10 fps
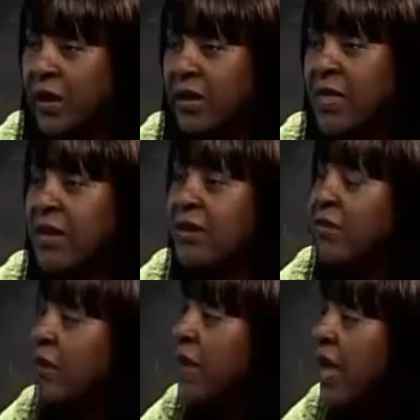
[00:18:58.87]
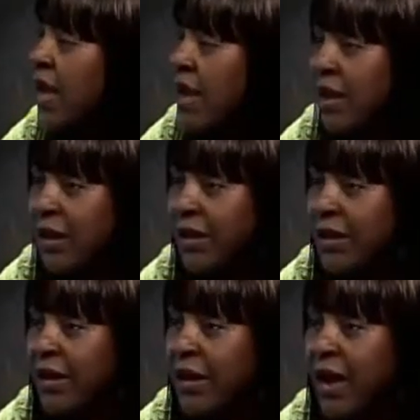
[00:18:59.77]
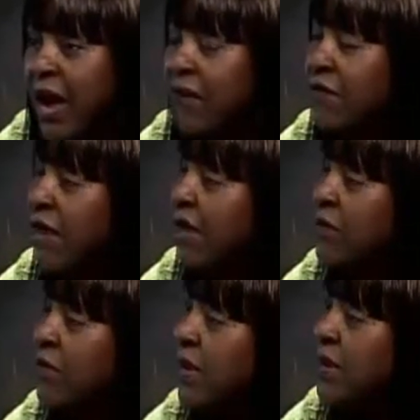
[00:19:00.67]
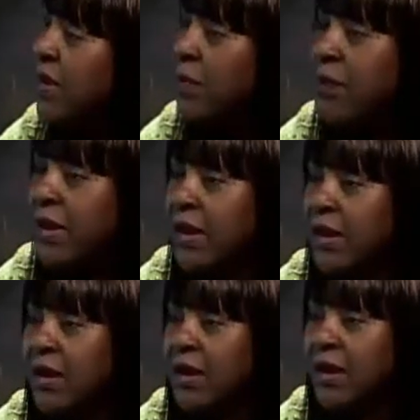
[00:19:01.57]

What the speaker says: and that it's okay, I find to be deeply